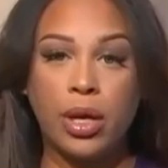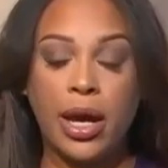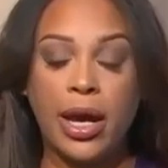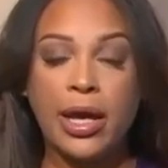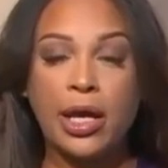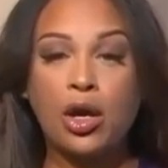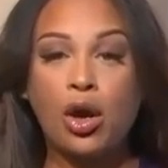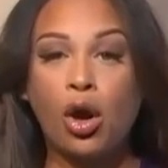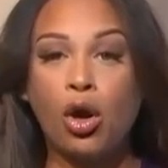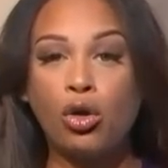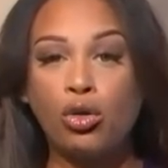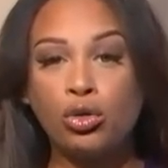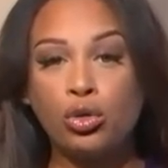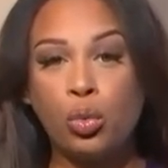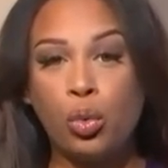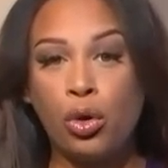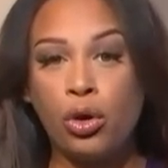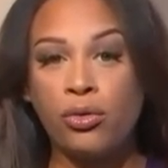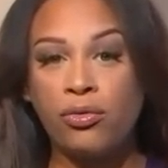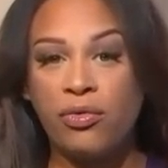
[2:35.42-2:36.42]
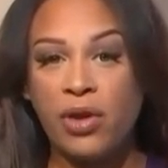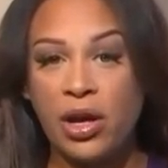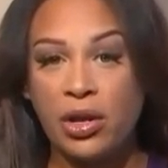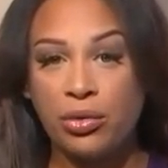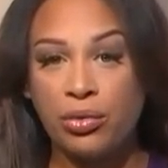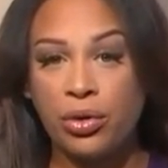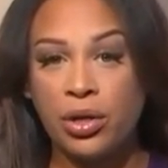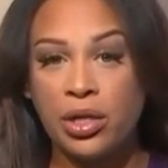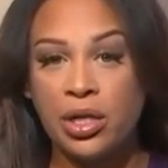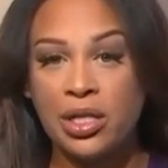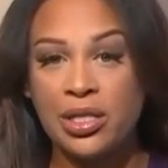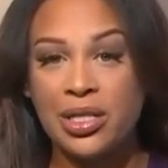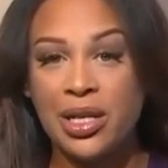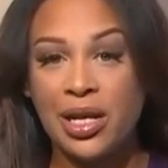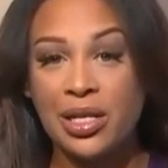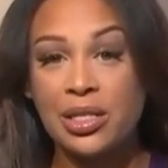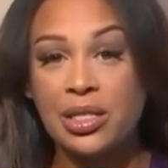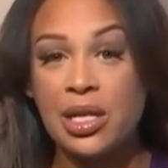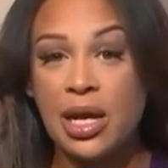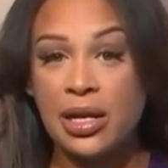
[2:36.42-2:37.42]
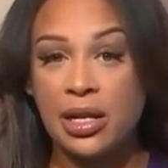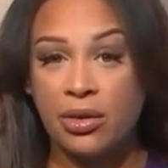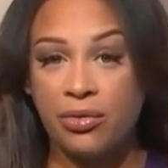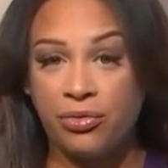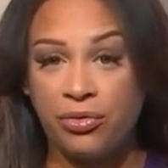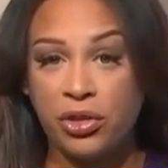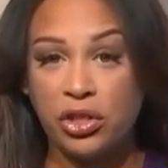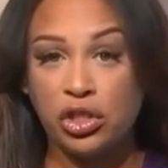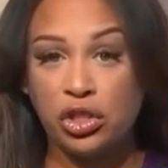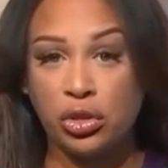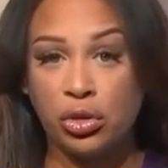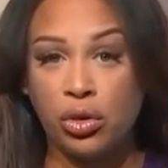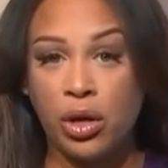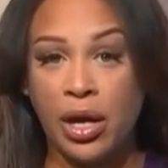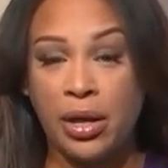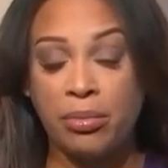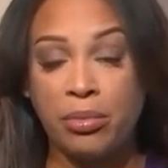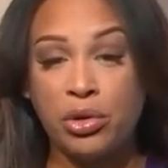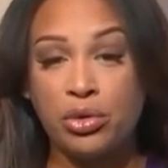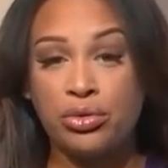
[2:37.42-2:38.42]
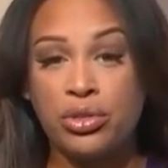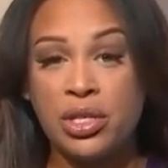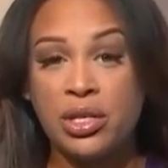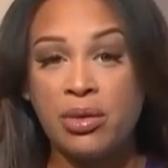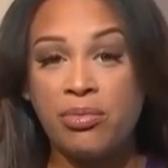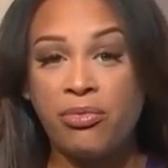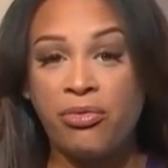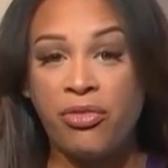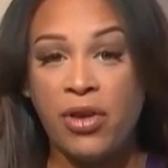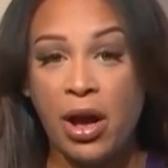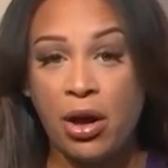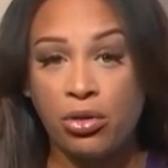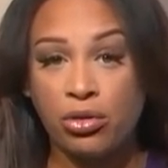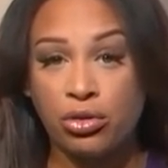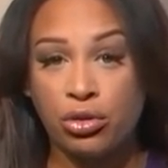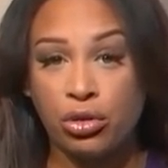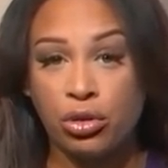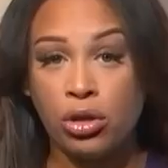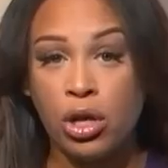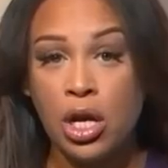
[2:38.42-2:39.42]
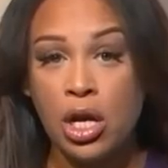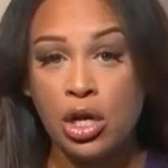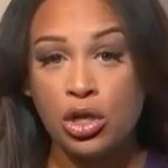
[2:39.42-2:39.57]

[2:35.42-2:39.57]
A Cold War veteran, test site official, and museum founder,